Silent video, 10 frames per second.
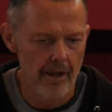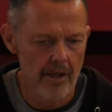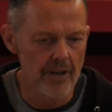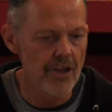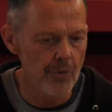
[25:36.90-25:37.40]

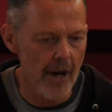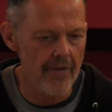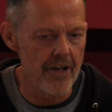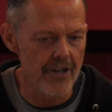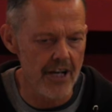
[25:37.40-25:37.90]
In this way,
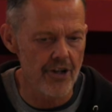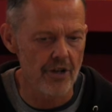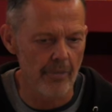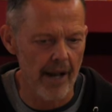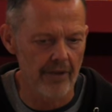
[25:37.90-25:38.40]
the
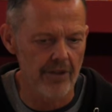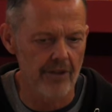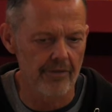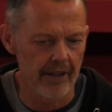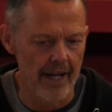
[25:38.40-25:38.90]
attentional
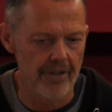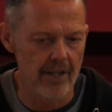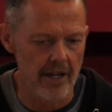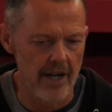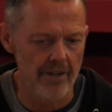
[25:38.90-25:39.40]
balances of
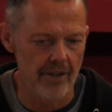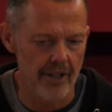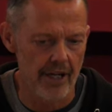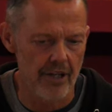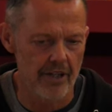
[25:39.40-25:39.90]
laxity and
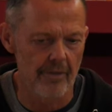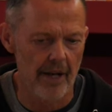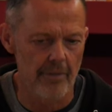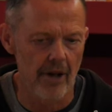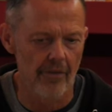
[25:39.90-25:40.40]
excitation may
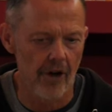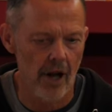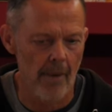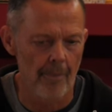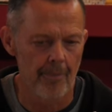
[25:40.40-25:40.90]
be
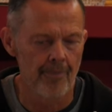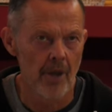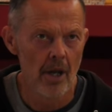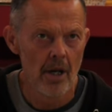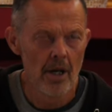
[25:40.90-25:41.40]
overcome.
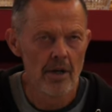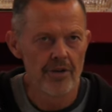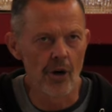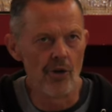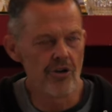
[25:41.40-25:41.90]

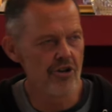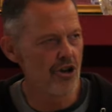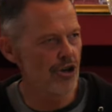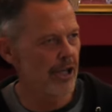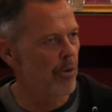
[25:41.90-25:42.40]
So,
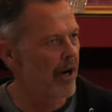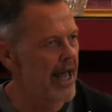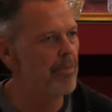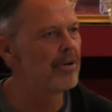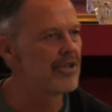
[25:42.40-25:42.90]
usually, what
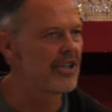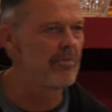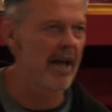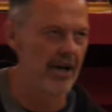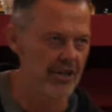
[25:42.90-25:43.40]
happens in
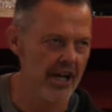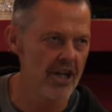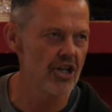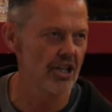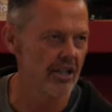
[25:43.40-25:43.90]

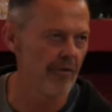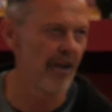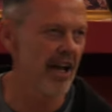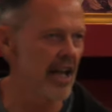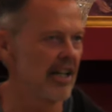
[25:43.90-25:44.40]
meditation, if,
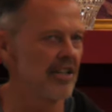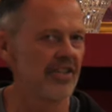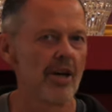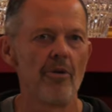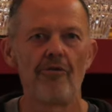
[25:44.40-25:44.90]
again, let's
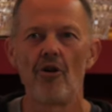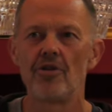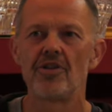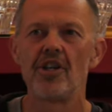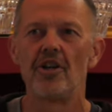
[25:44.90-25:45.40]
say we're
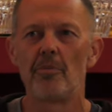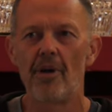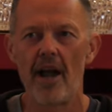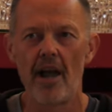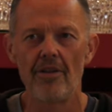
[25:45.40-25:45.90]
focusing on the
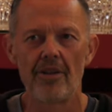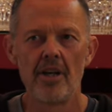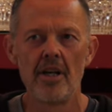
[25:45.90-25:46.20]
breath